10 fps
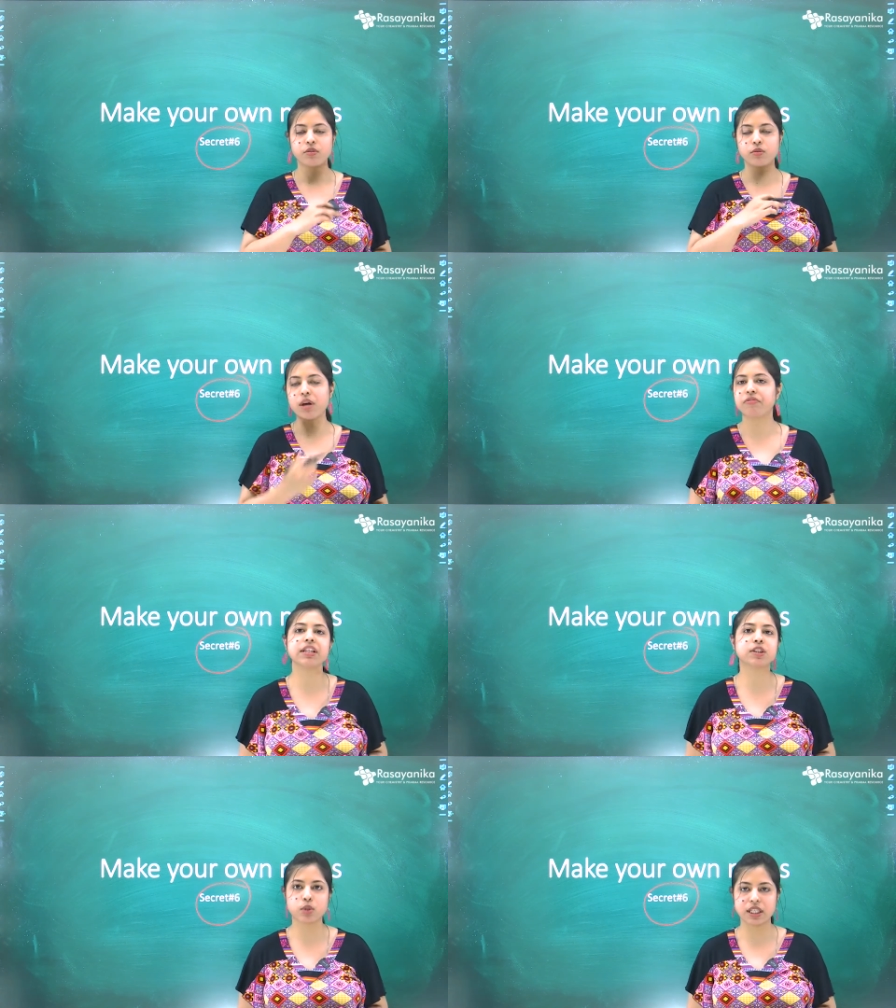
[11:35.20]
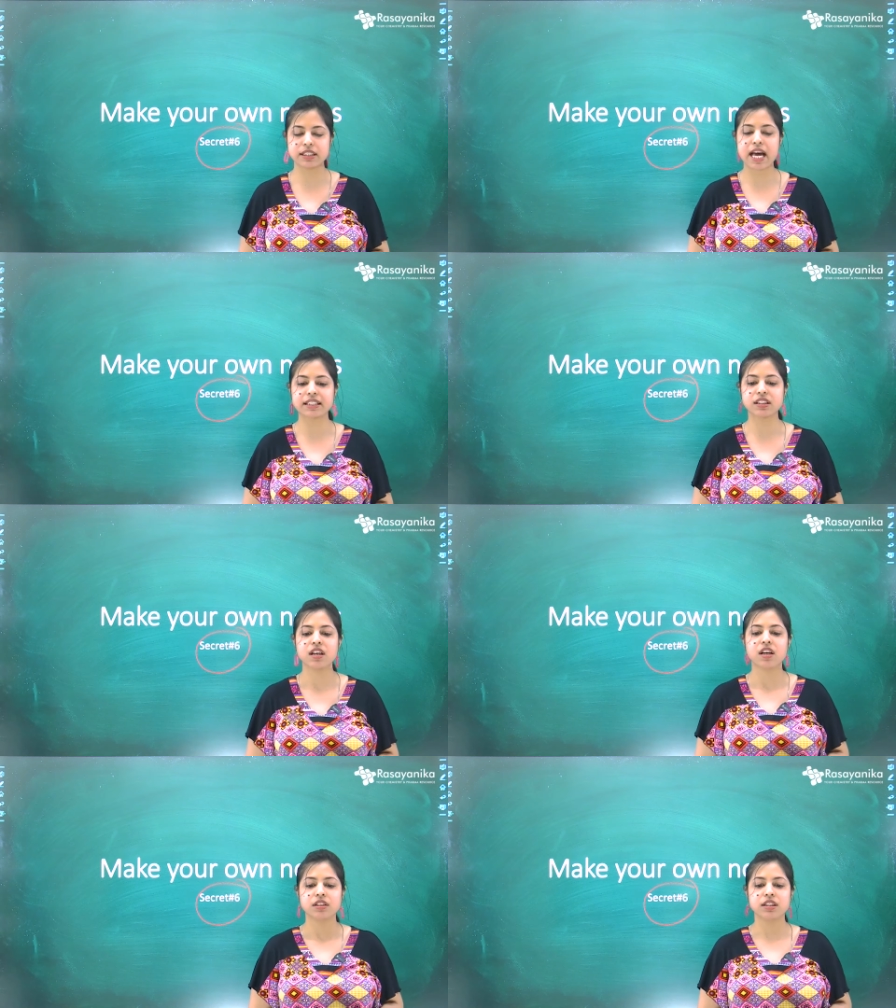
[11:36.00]
to every student that
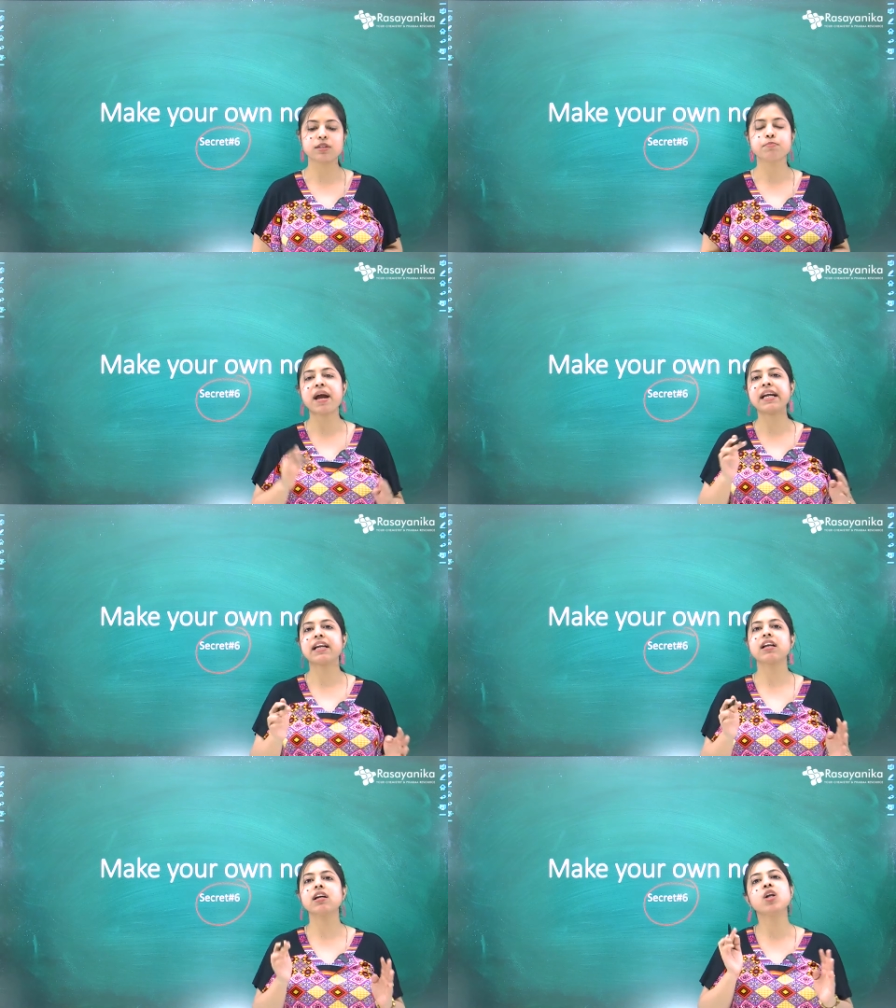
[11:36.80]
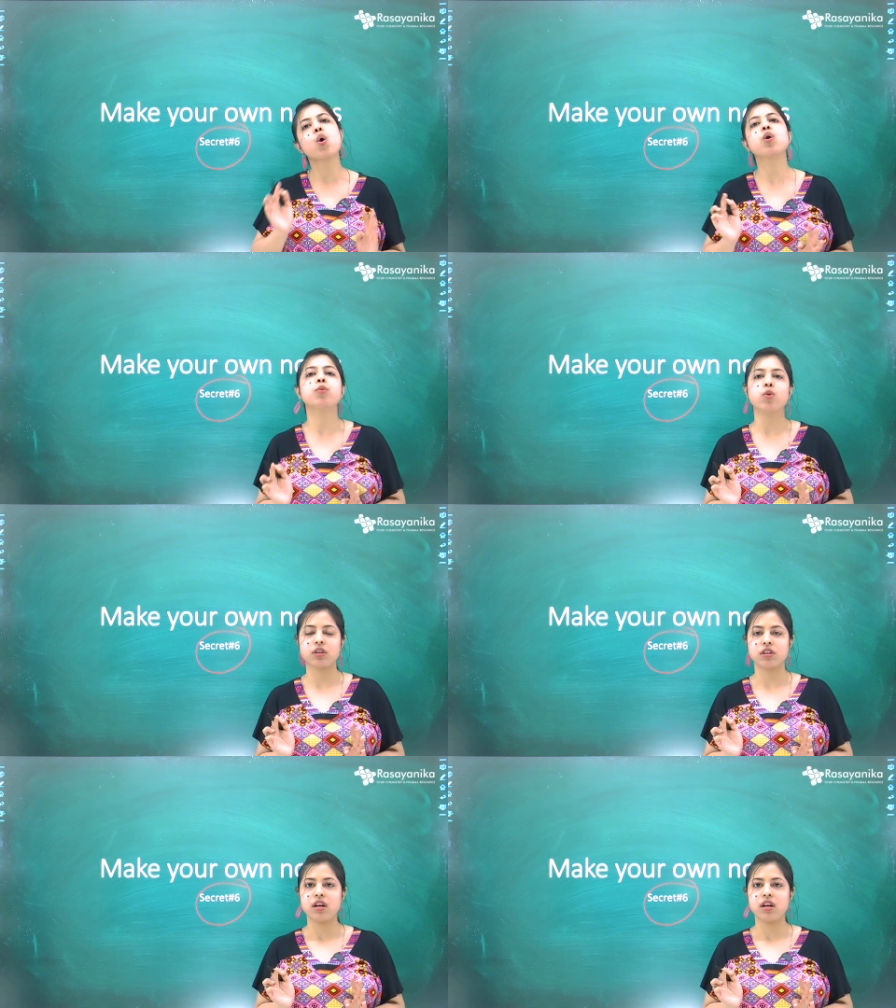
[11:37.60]
just maintain a notebook